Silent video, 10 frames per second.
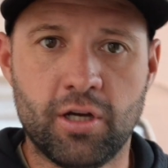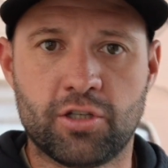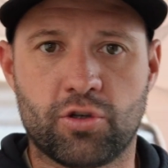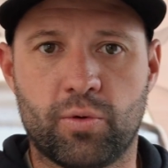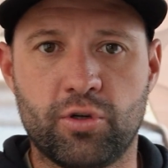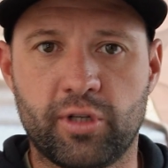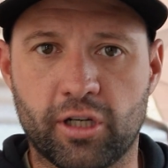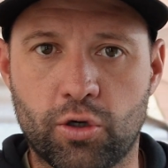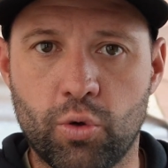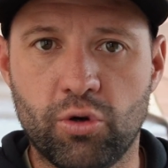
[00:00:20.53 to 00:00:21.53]
So we're doing a
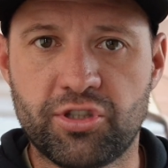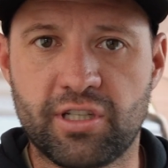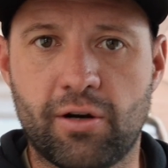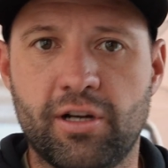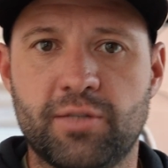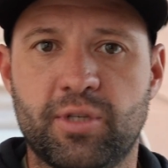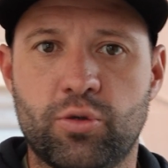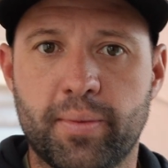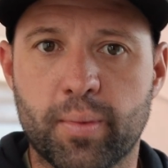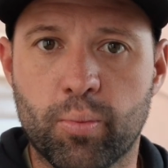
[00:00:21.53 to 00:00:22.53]
cool series
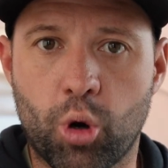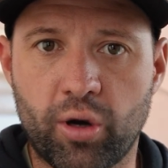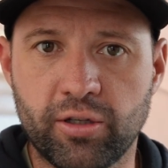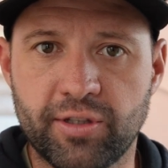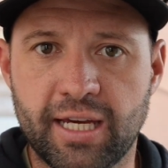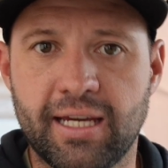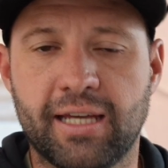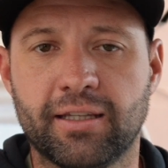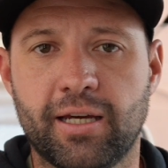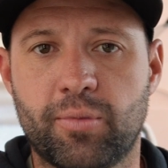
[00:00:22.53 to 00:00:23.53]
between Memorial Day
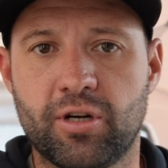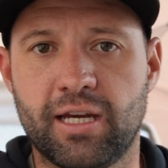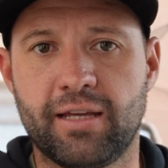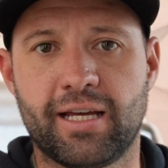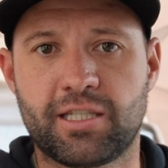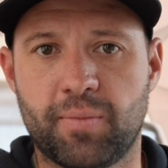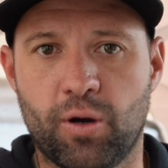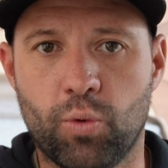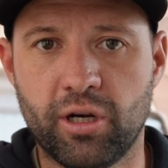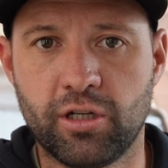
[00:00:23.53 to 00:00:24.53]
and Labor Day. That's
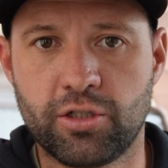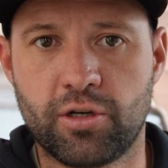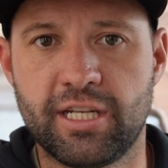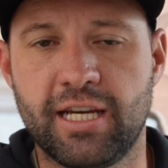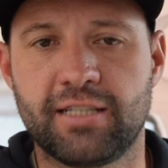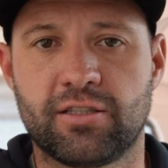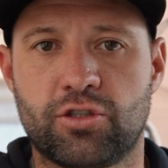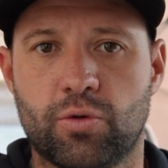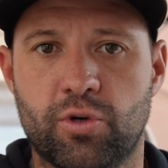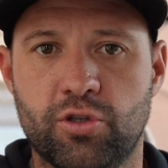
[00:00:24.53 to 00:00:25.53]
about 100 days, and
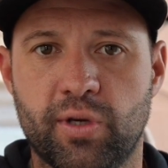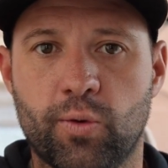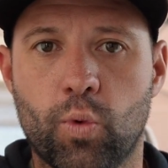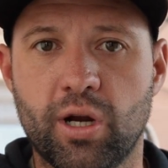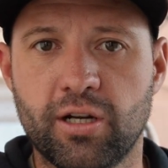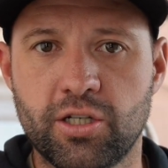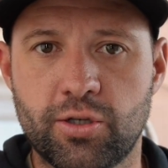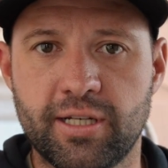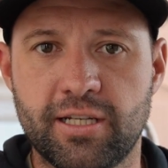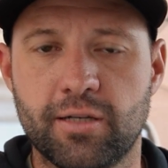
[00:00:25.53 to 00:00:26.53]
so we're doing
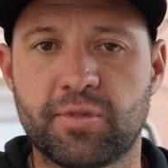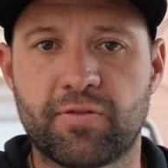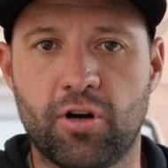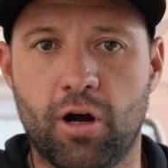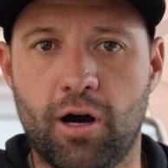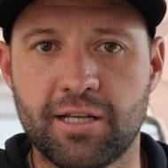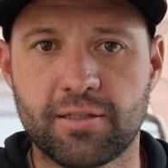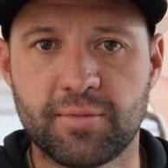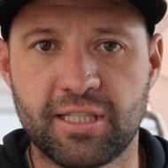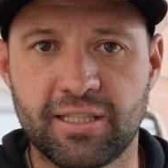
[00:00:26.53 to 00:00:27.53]
100 tips for an
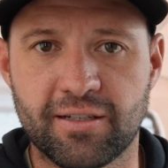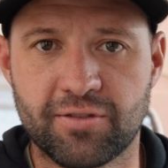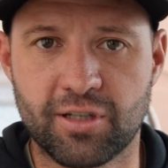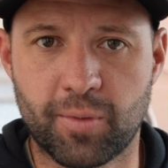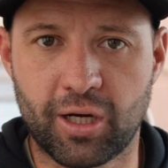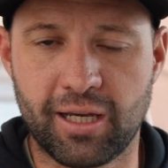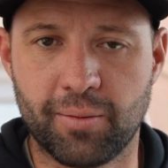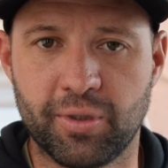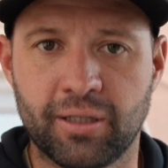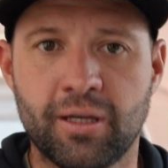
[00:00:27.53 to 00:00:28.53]
awesome season of summer
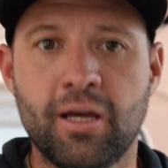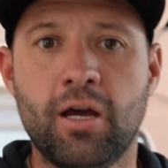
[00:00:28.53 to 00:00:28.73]
camping.